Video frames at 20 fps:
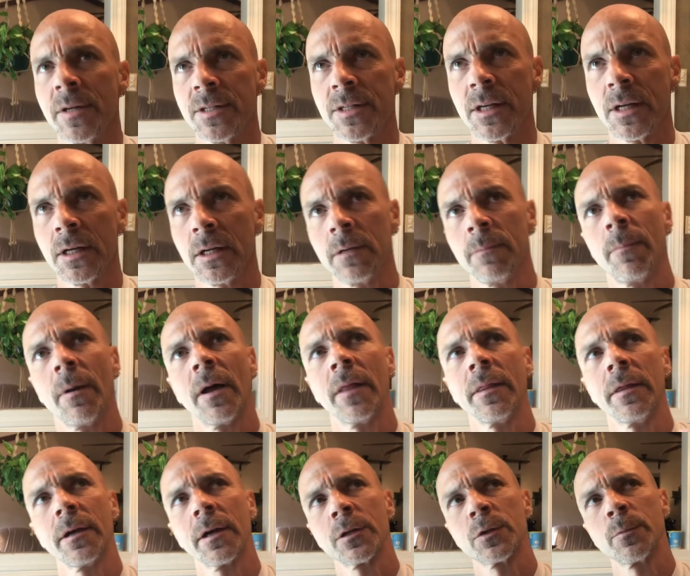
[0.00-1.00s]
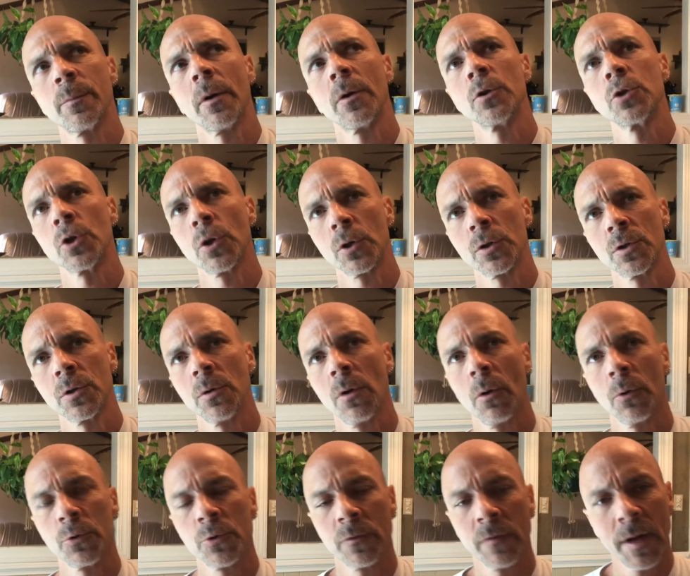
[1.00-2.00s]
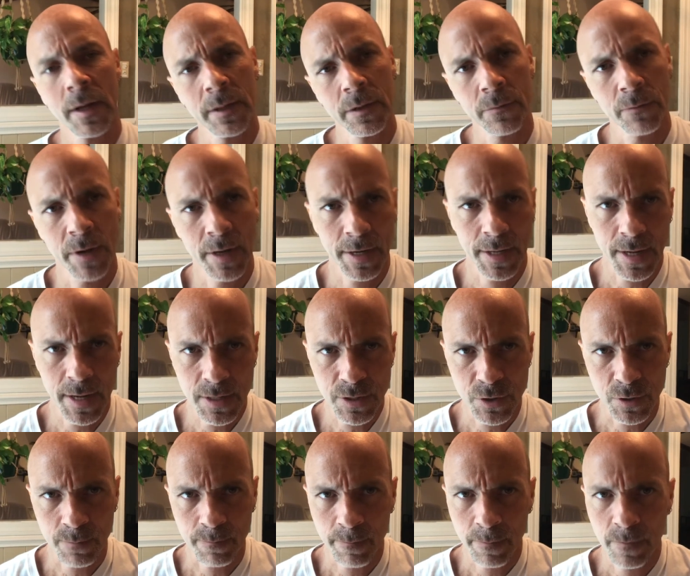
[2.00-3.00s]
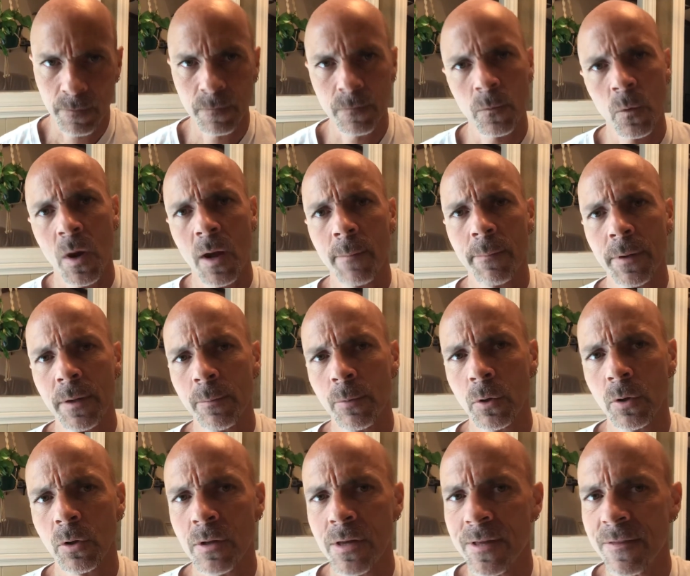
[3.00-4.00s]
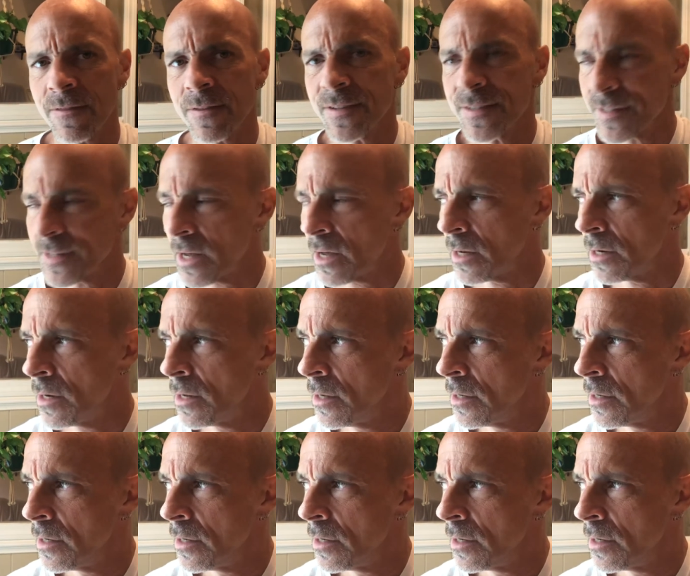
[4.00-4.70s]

D by the exposure to ultraviolet radiation. That's why people in the sun